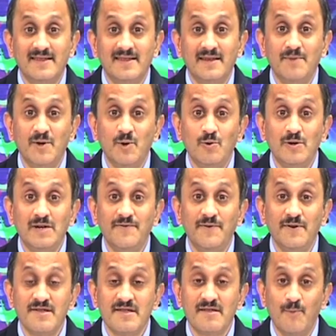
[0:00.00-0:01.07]
the
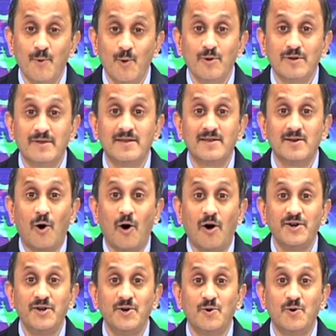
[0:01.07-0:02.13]
beautiful smooth
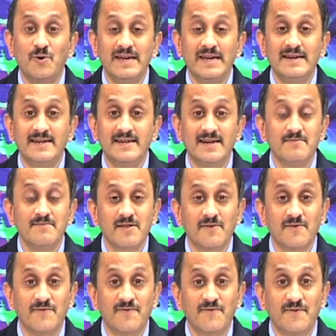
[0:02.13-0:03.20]
audio in terms
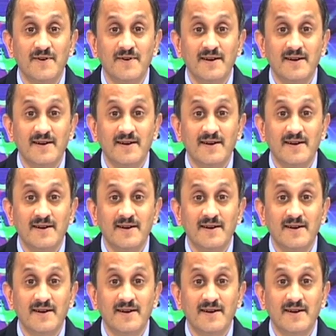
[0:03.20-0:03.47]
of